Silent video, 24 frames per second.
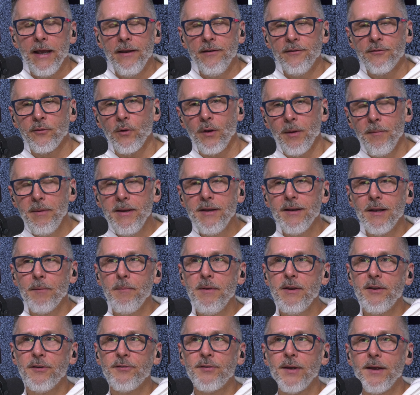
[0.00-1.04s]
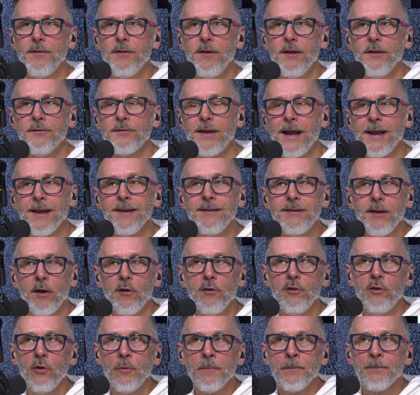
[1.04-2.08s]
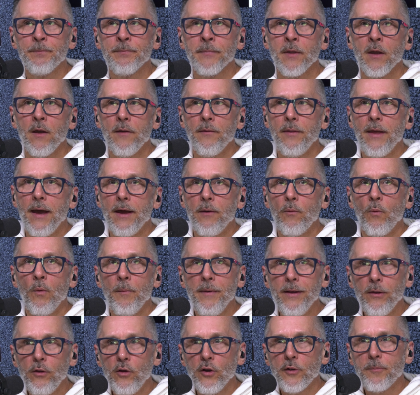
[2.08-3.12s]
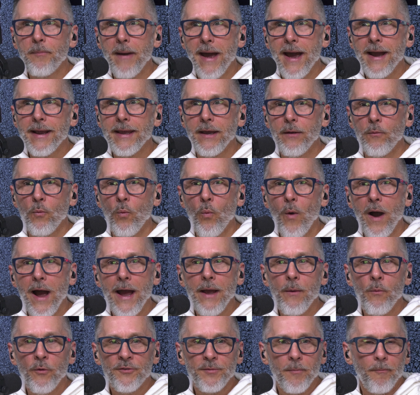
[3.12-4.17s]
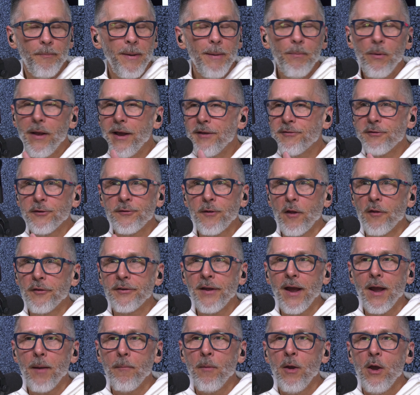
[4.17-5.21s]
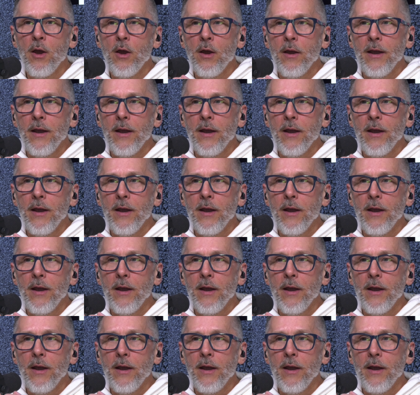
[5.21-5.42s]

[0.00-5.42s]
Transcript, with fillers: And so let me, let me just say this. I can tell you that when we look back at why, some people ask this all the time,